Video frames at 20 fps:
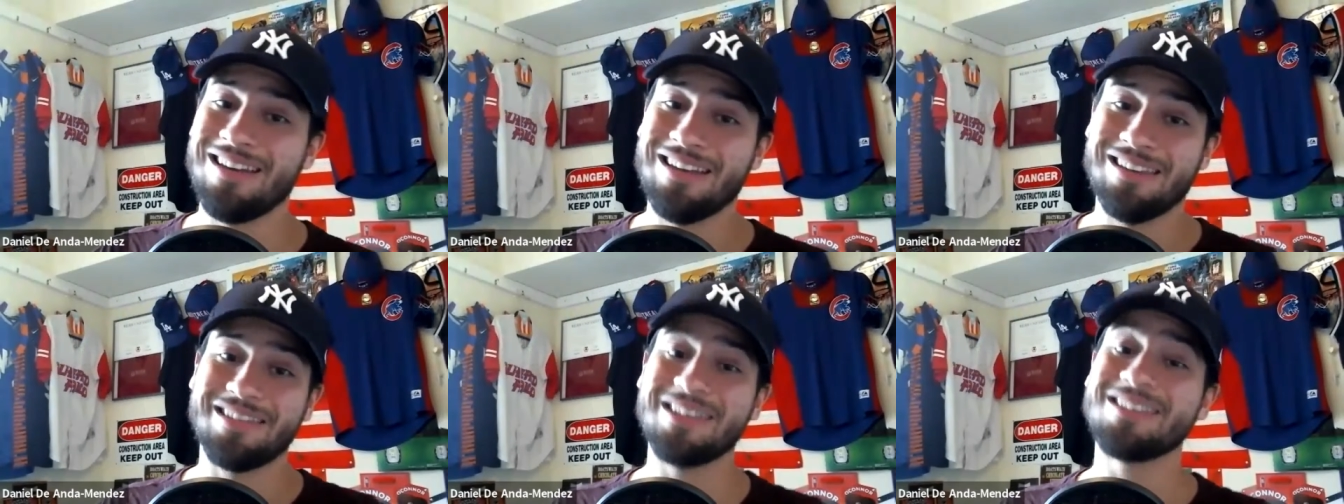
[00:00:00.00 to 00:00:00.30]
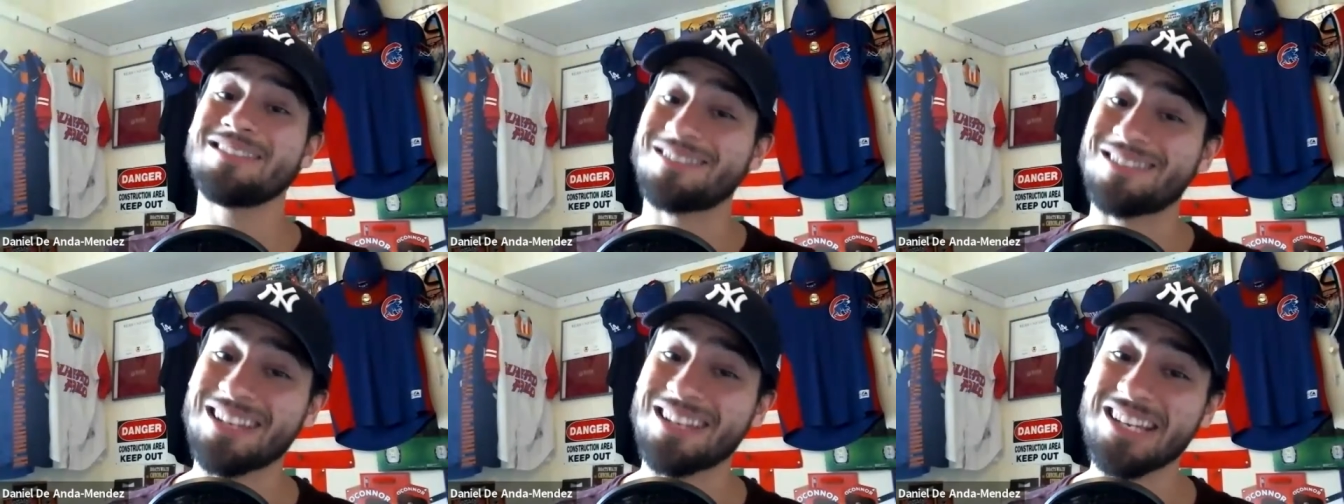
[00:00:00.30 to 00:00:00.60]

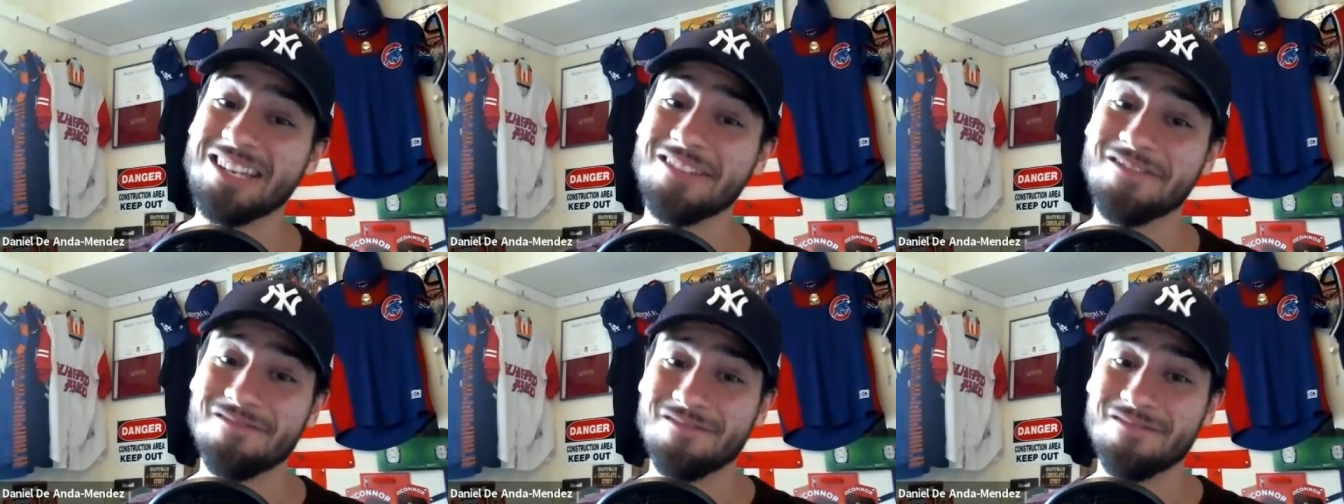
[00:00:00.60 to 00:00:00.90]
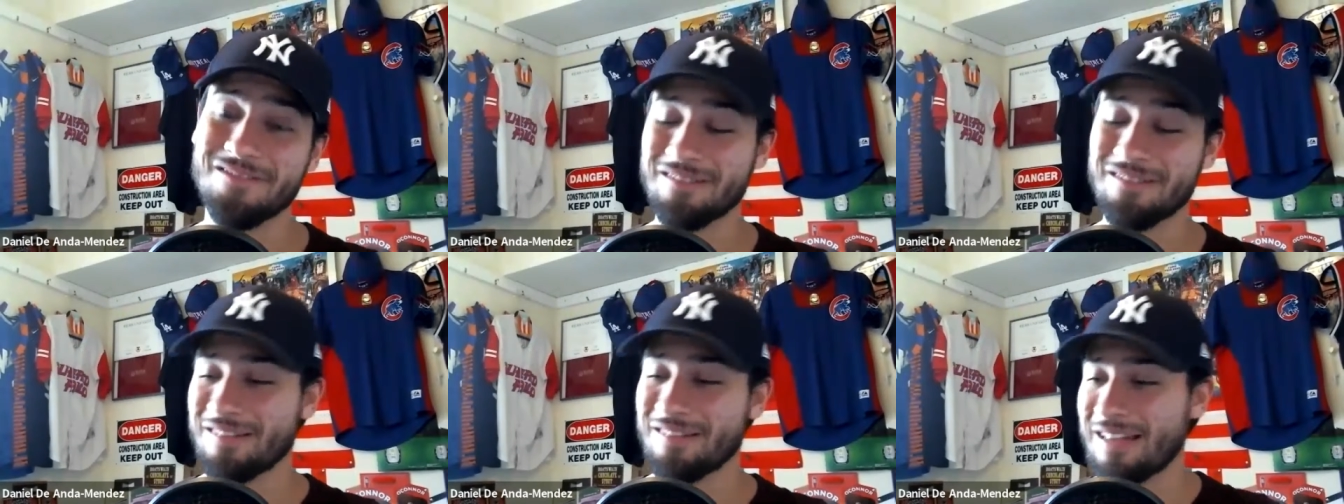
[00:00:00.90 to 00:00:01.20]
This team,
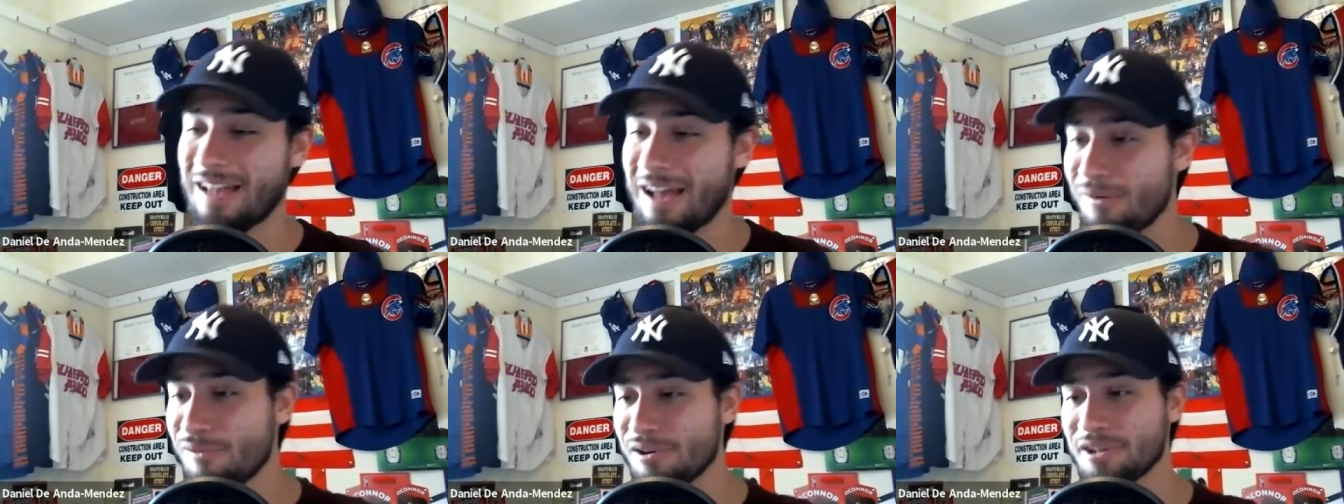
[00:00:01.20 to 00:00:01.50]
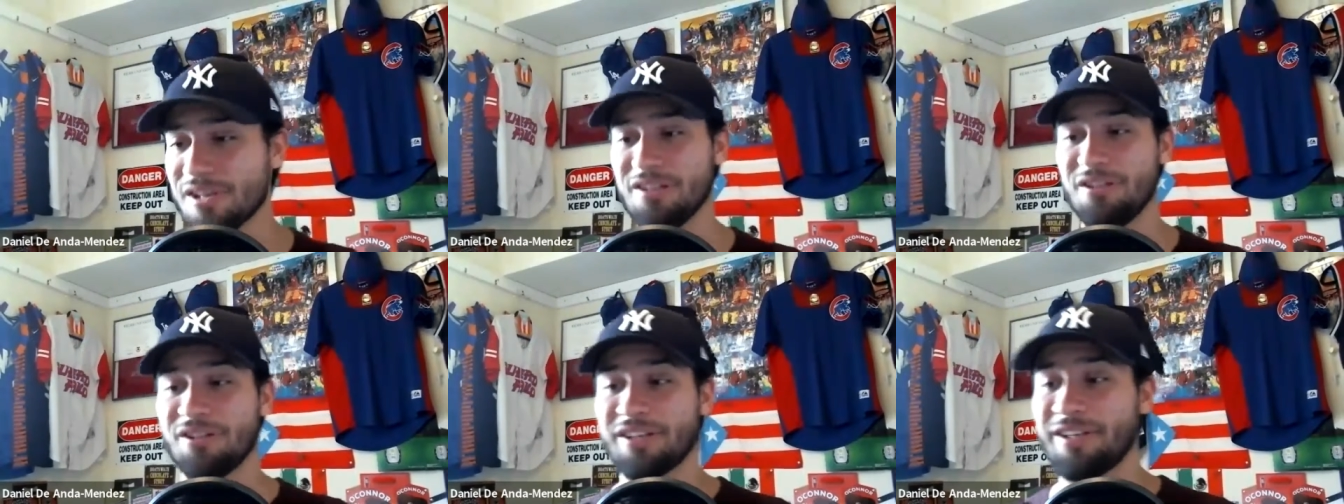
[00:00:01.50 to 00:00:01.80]
I want
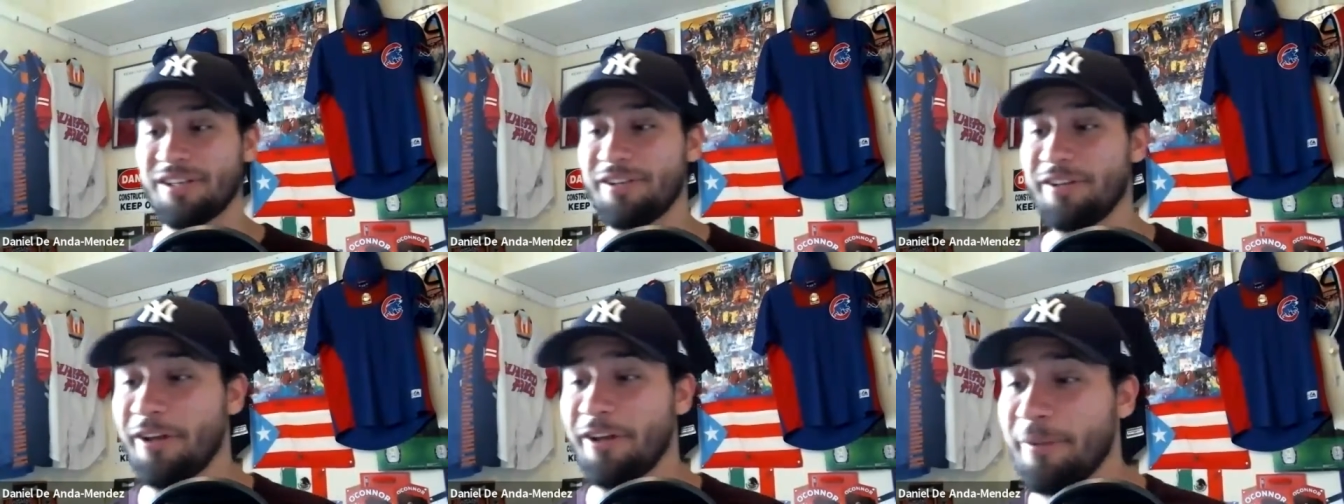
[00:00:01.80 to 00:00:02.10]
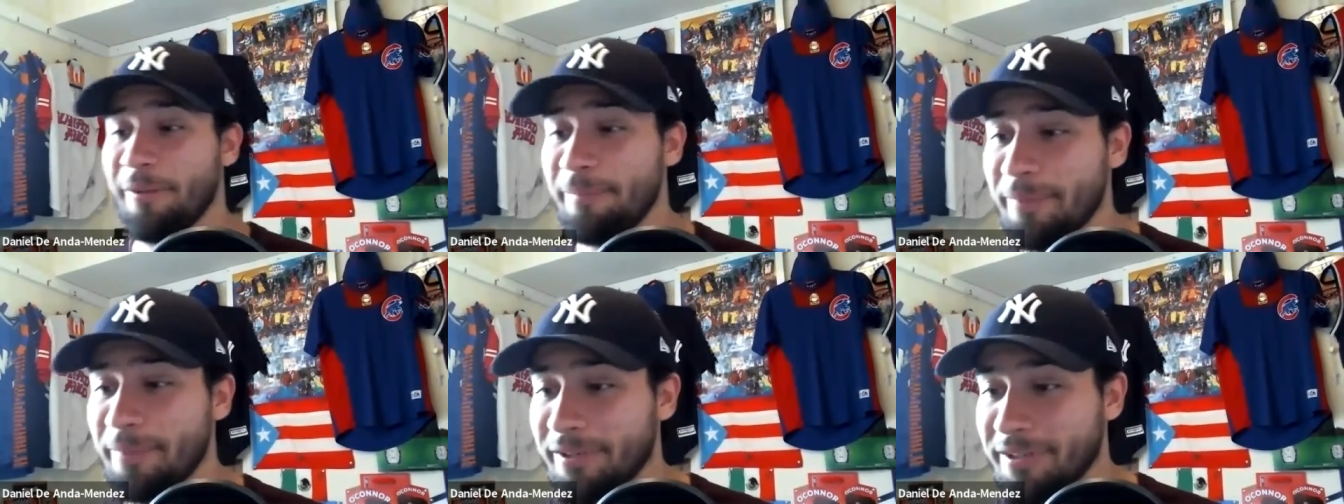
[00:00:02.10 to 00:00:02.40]
to look it
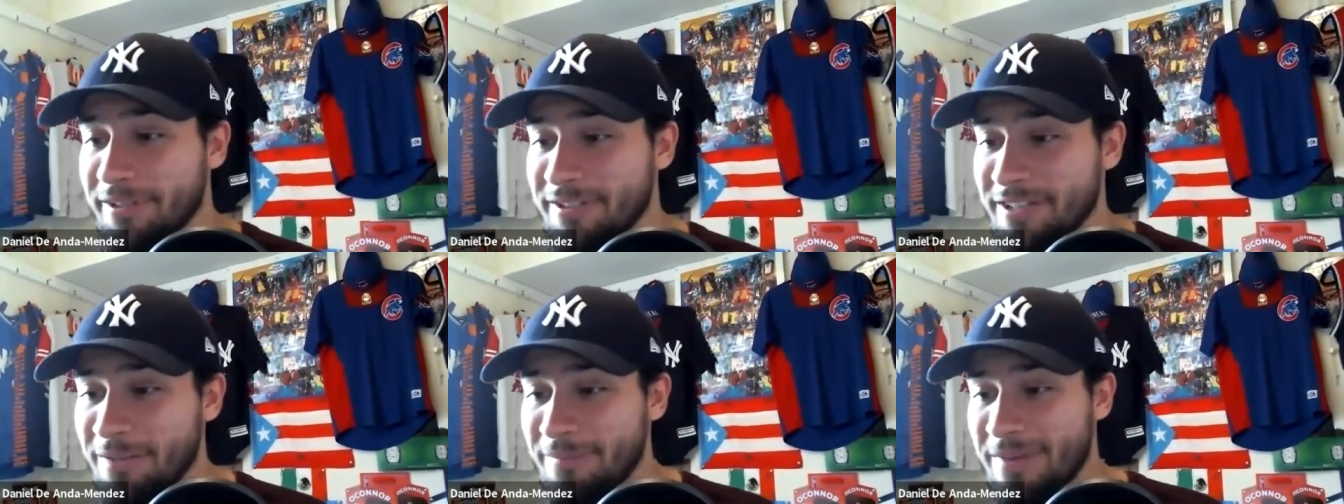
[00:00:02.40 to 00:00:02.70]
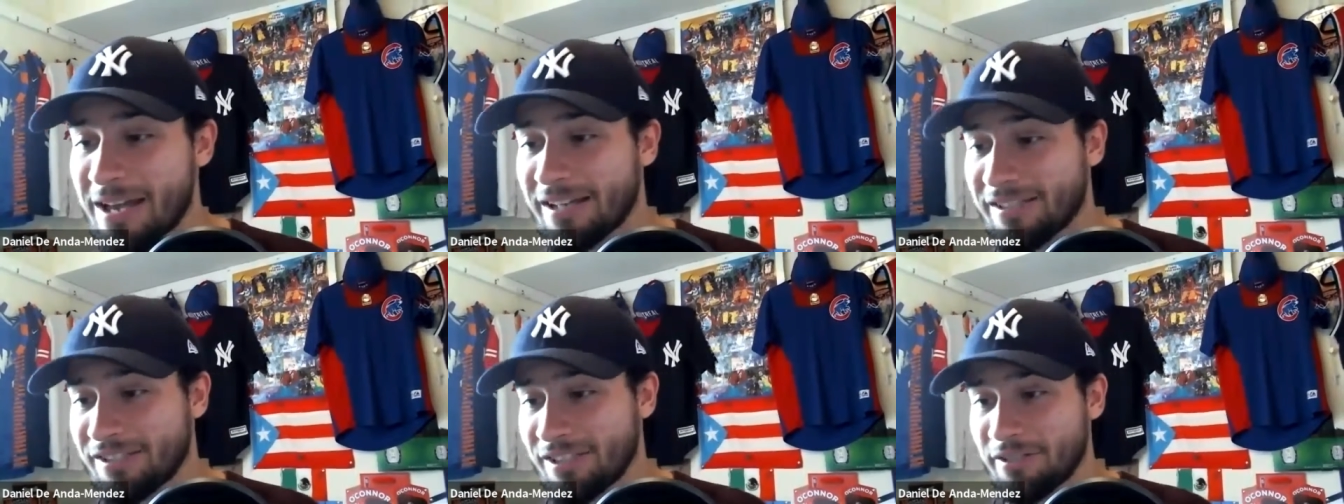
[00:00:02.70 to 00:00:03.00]
up because I'm
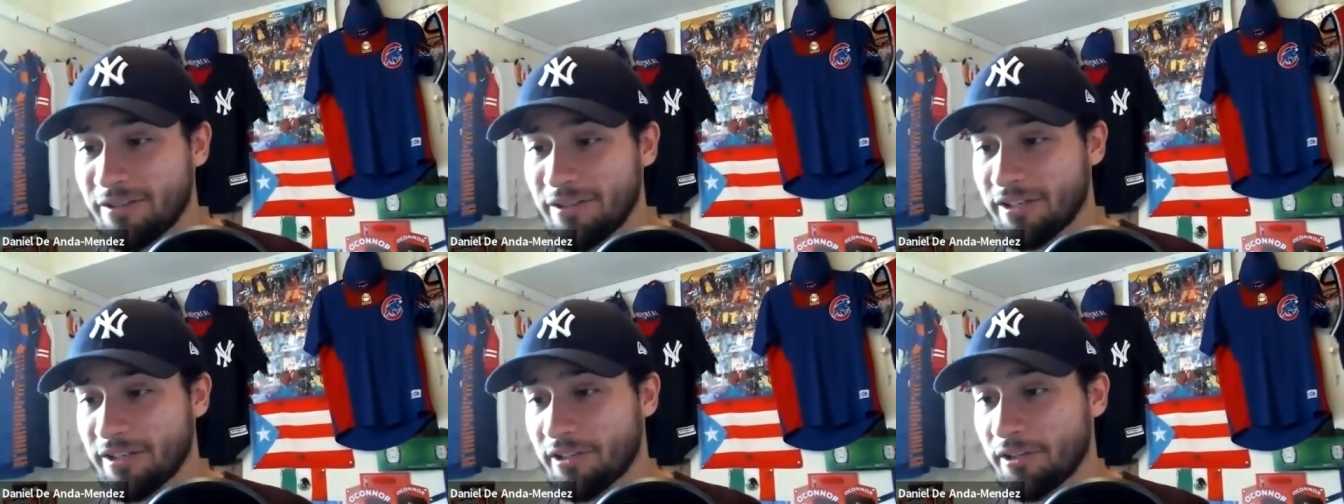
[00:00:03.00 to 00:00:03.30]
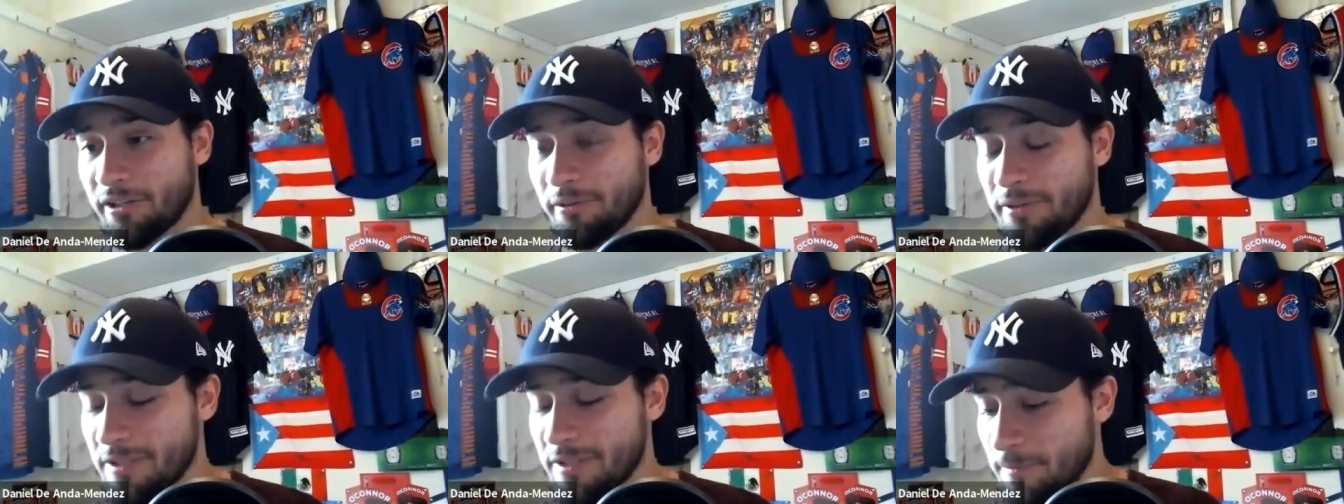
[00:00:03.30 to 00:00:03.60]
generally
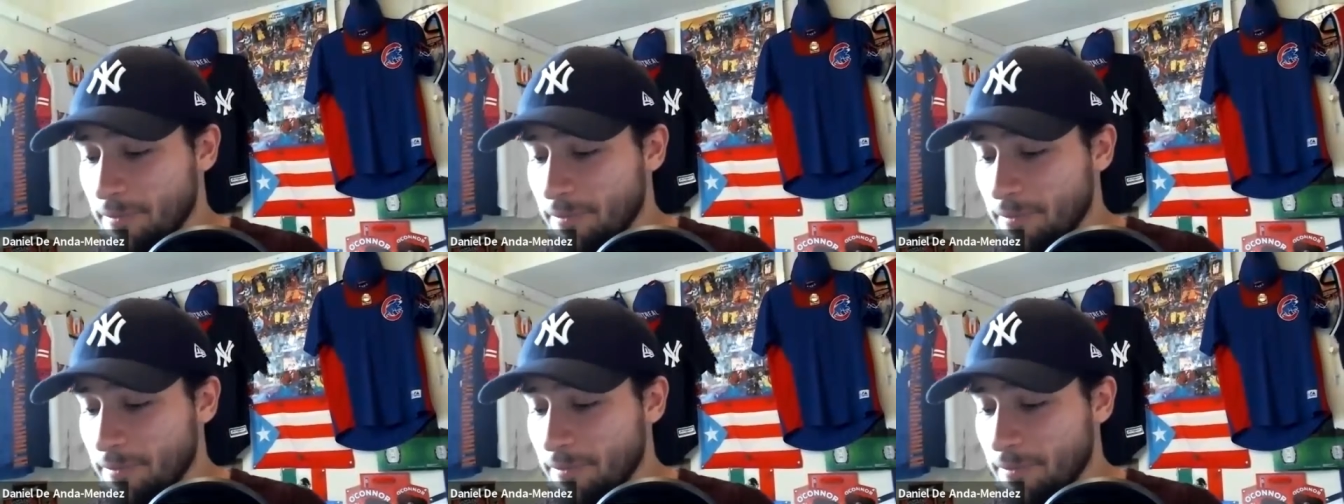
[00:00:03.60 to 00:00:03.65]
curious,